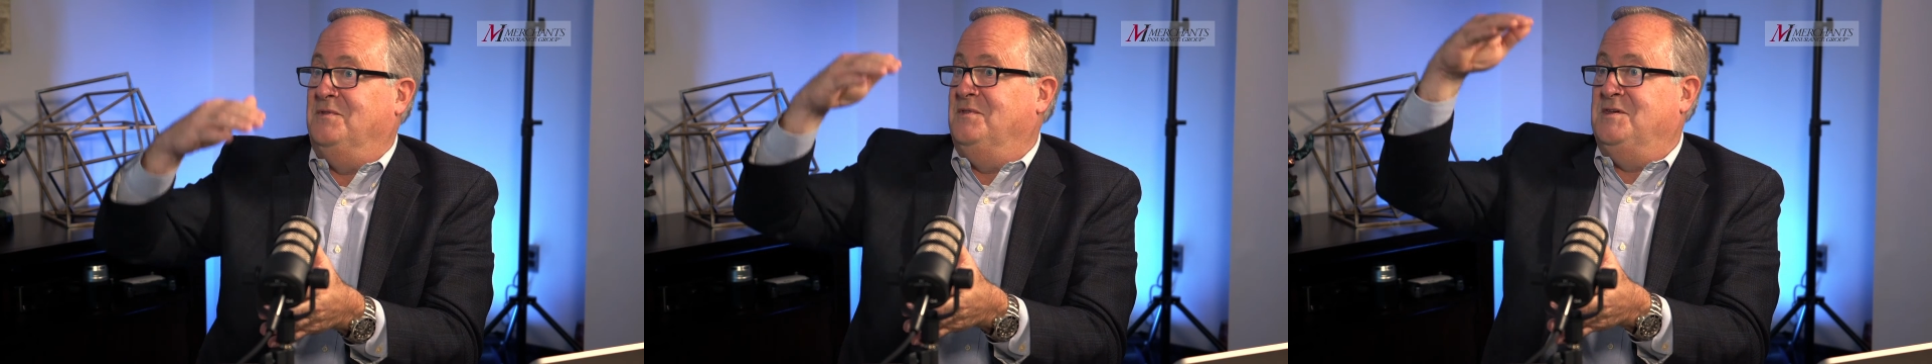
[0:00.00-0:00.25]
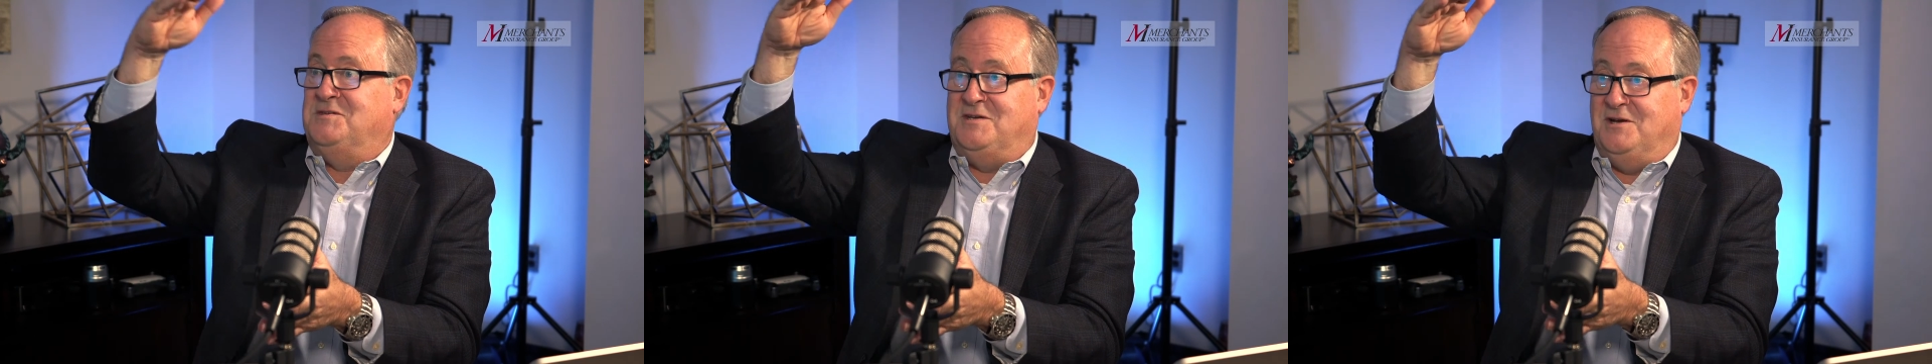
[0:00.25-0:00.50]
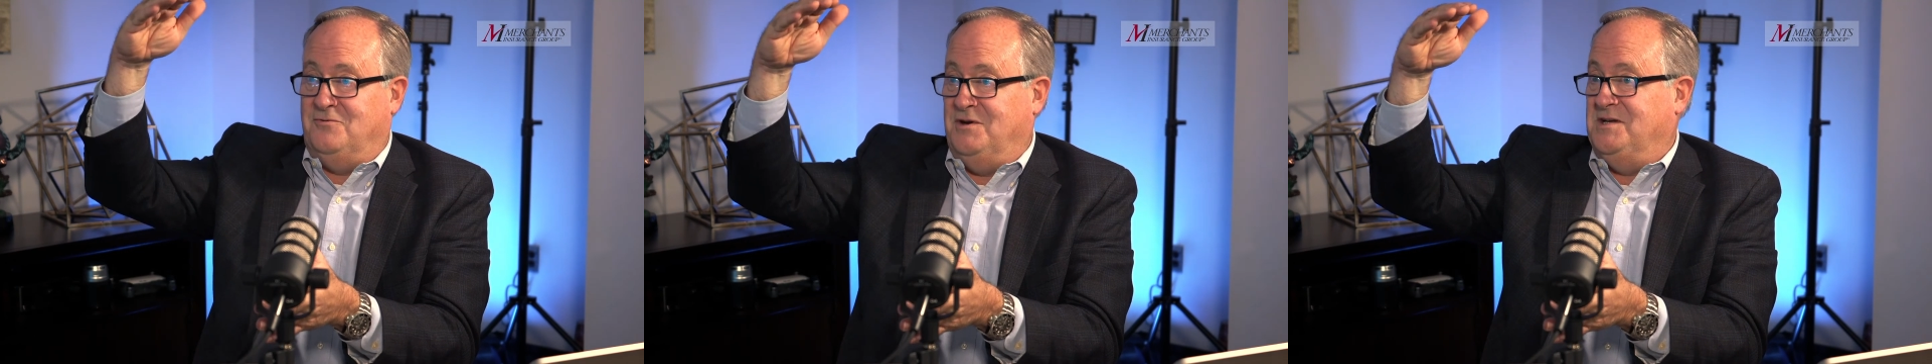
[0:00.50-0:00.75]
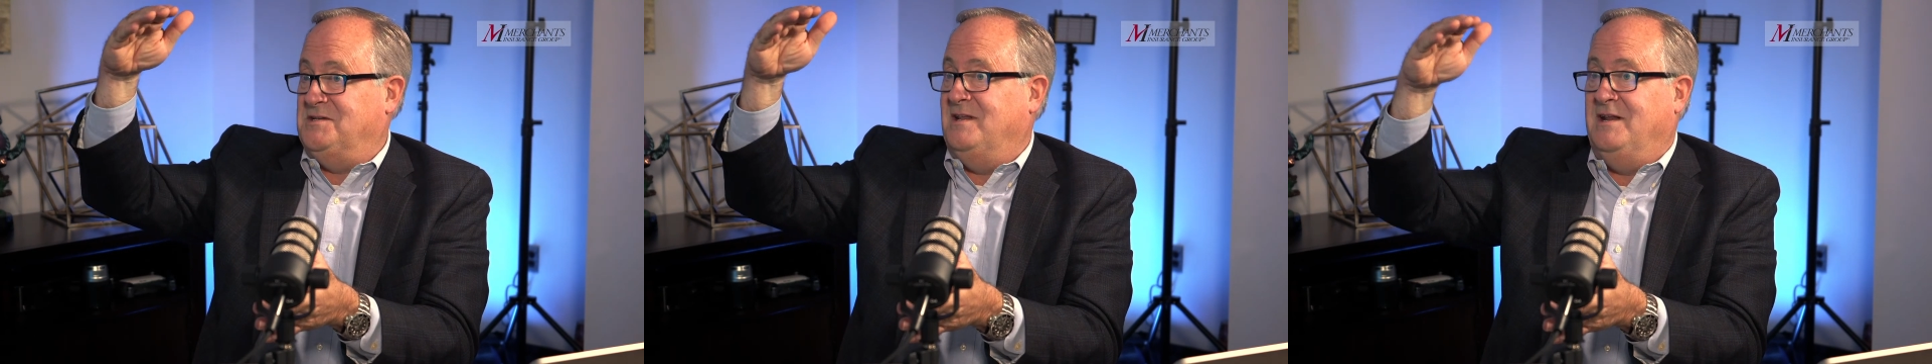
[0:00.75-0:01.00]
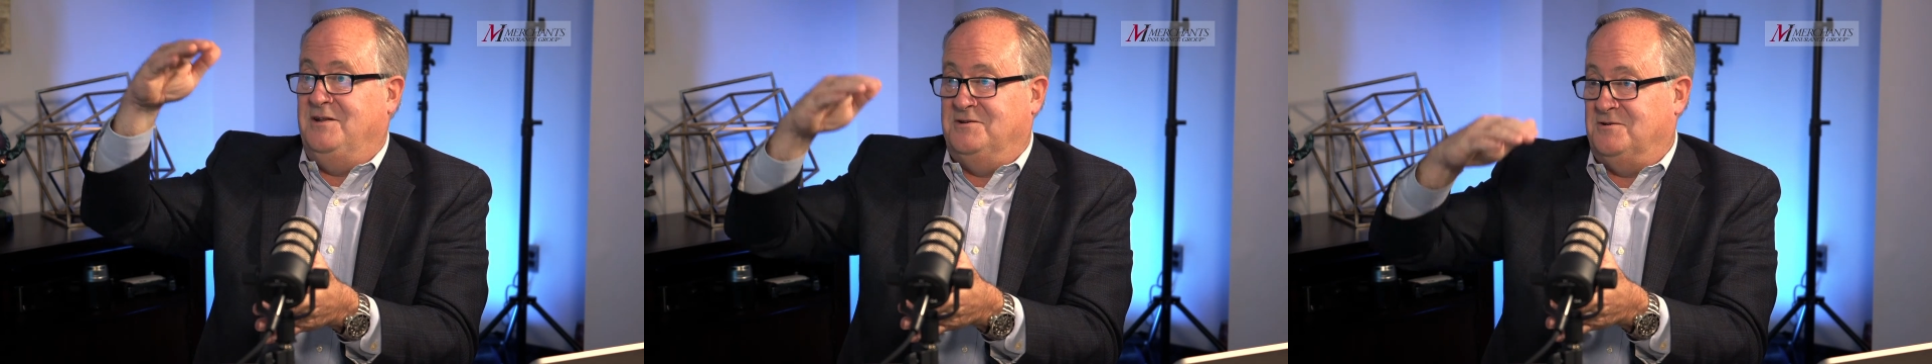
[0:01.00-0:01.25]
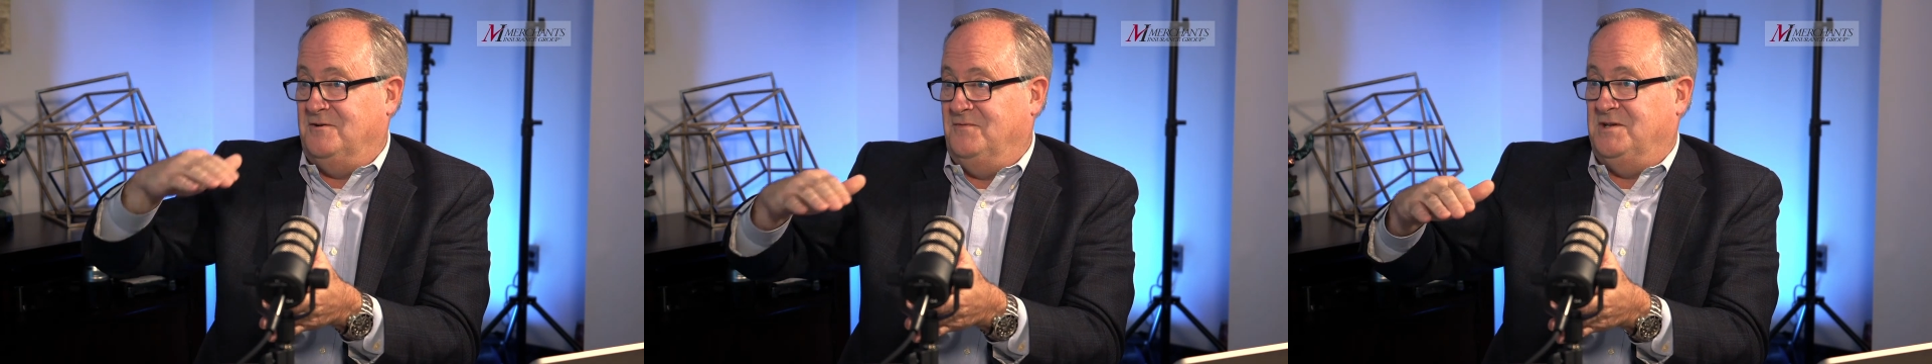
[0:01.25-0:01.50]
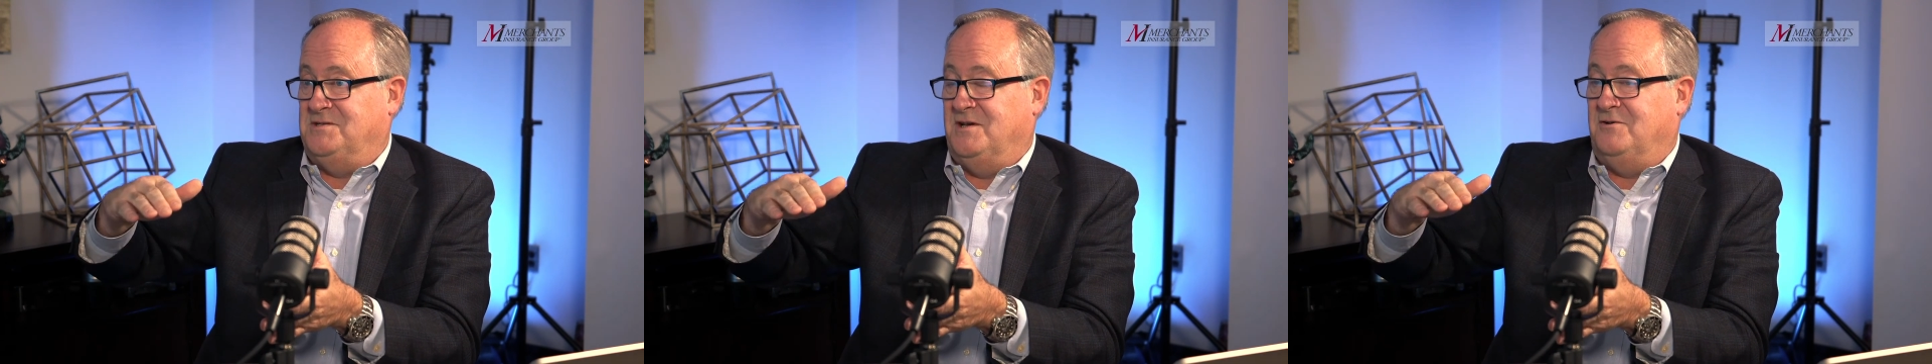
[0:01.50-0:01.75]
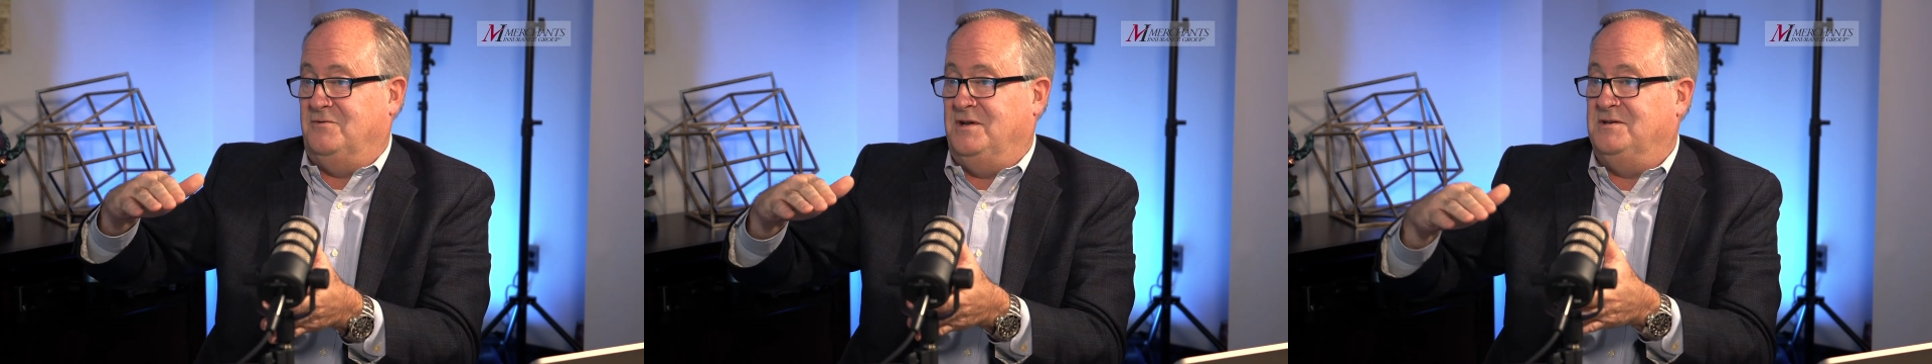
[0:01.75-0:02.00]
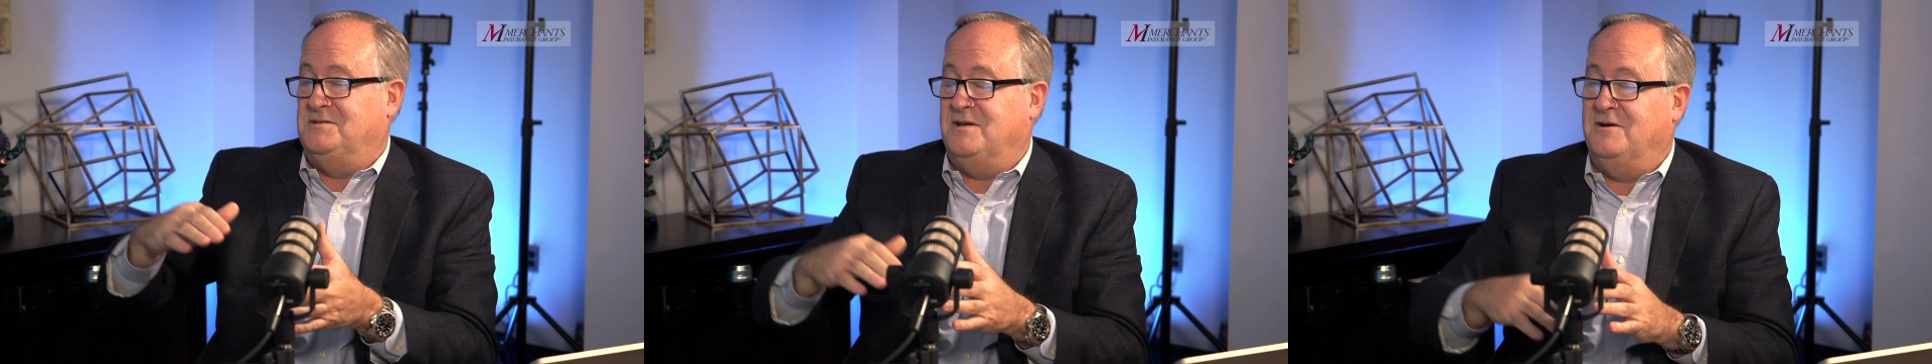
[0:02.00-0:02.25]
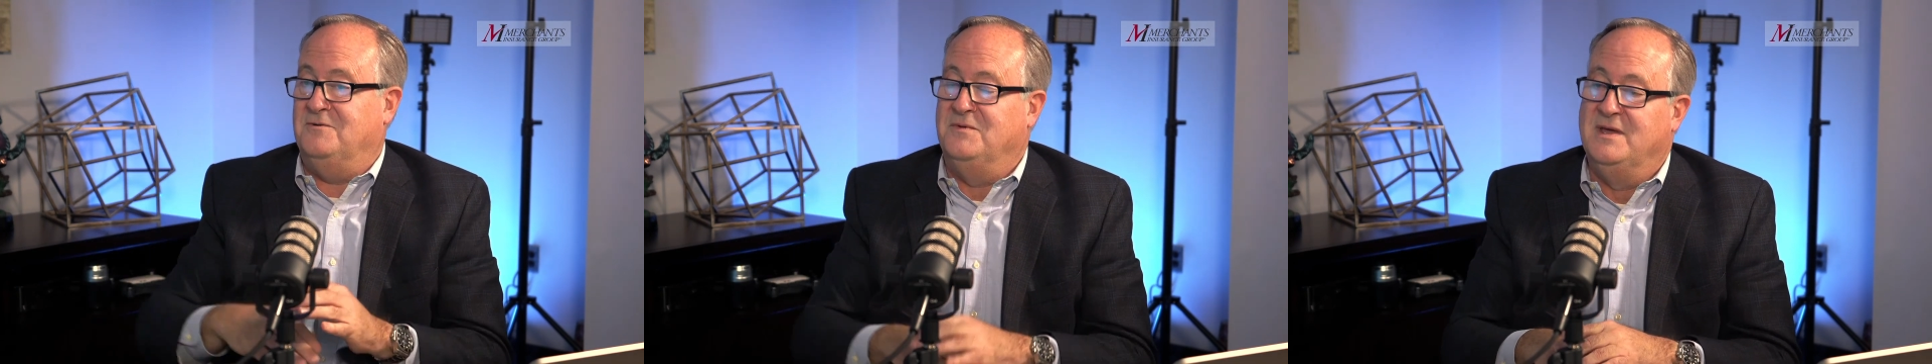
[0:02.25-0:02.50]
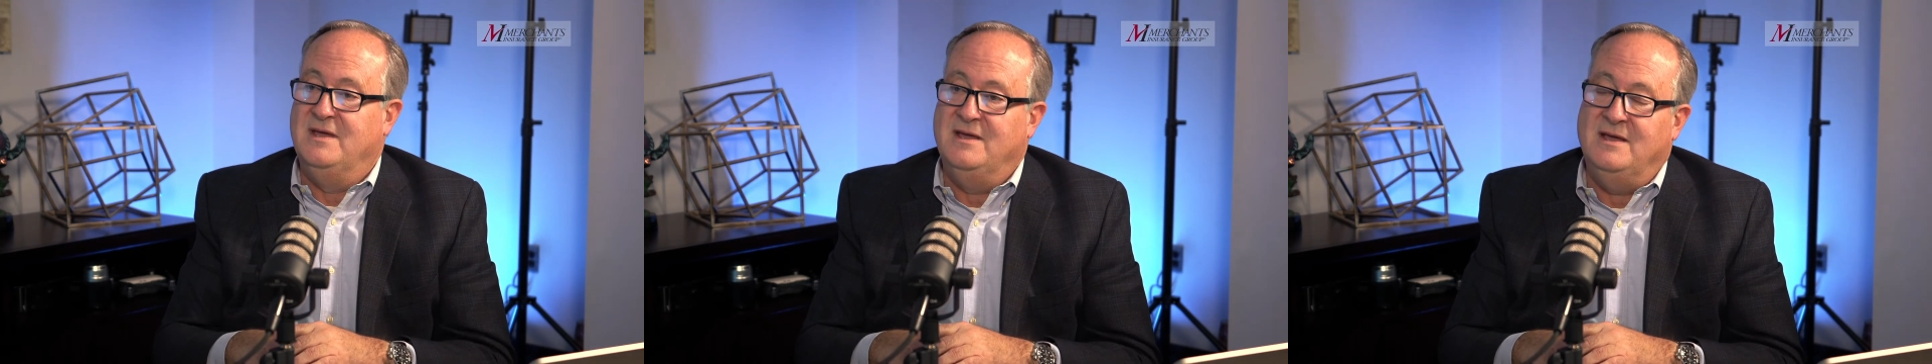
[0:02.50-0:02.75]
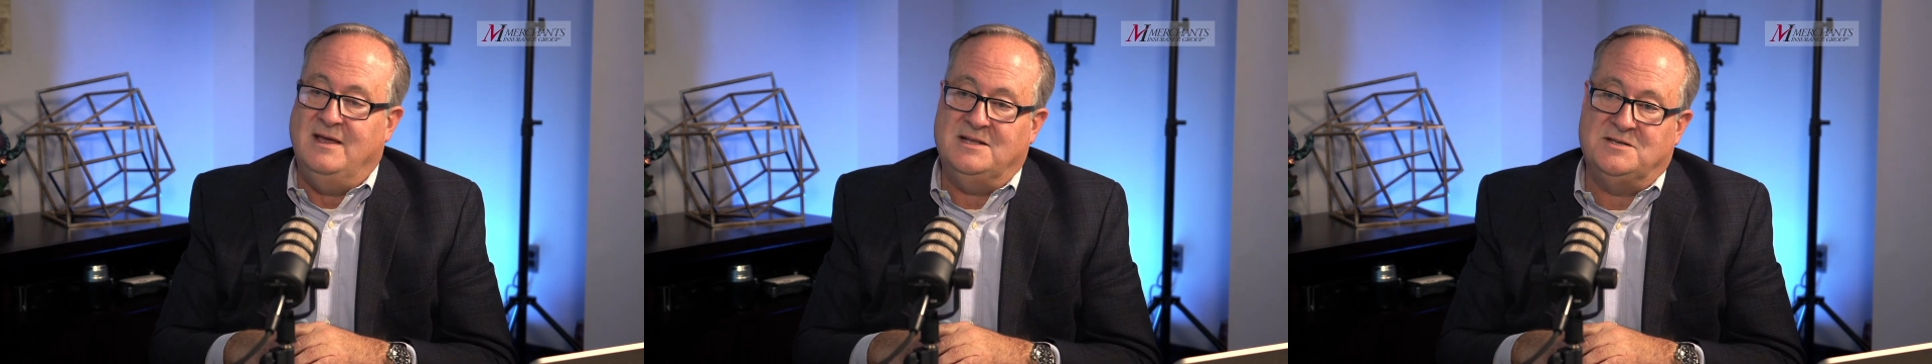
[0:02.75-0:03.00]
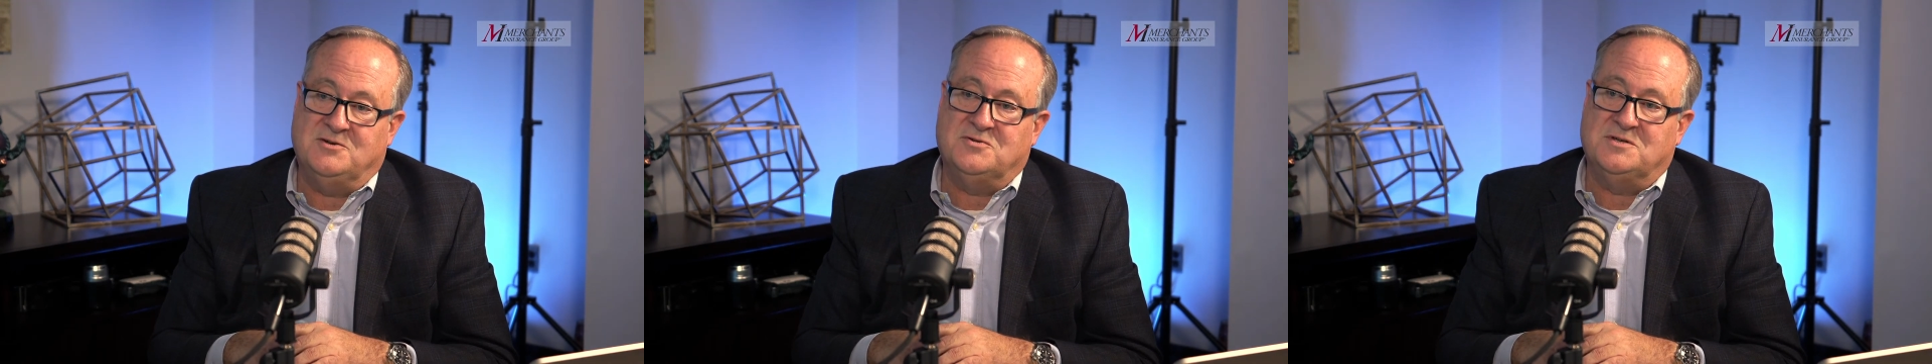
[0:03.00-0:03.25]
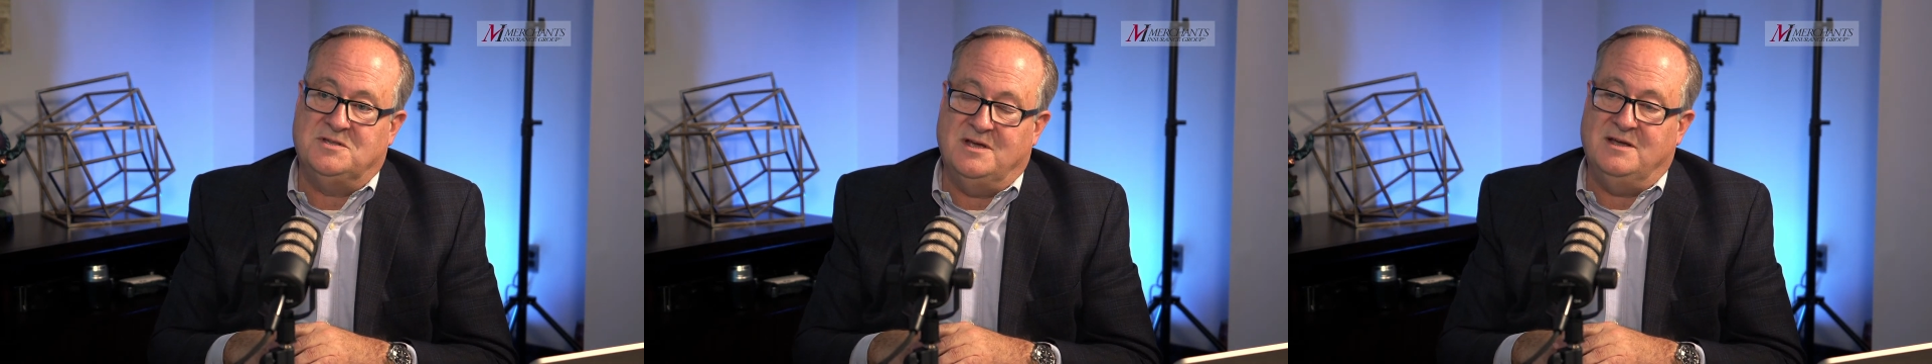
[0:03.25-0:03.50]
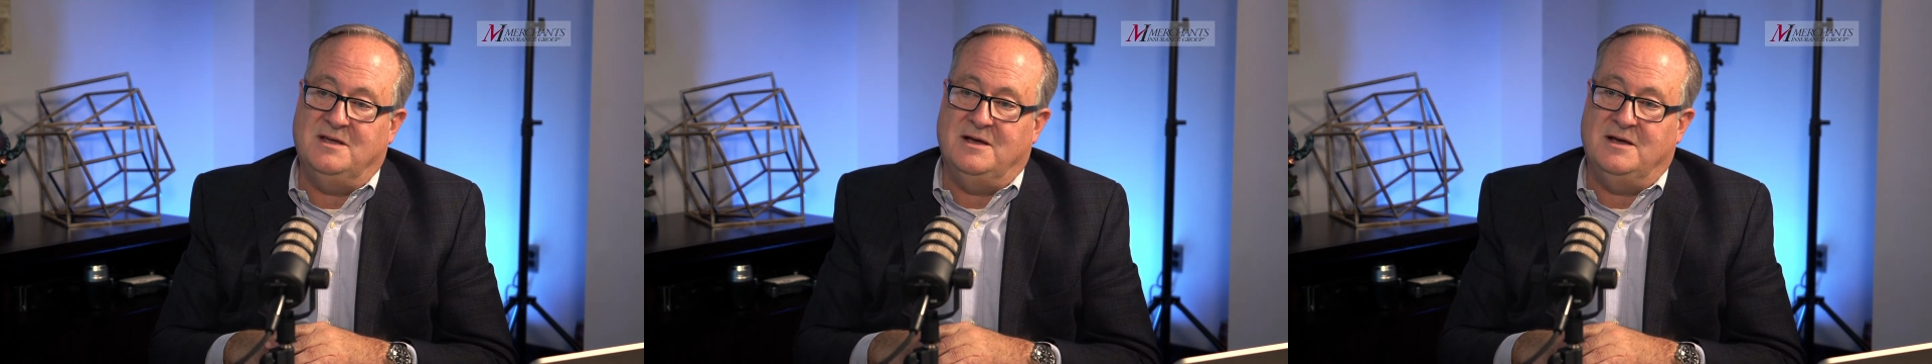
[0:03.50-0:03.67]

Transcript: this increase and they deserve this increase. So that's interesting.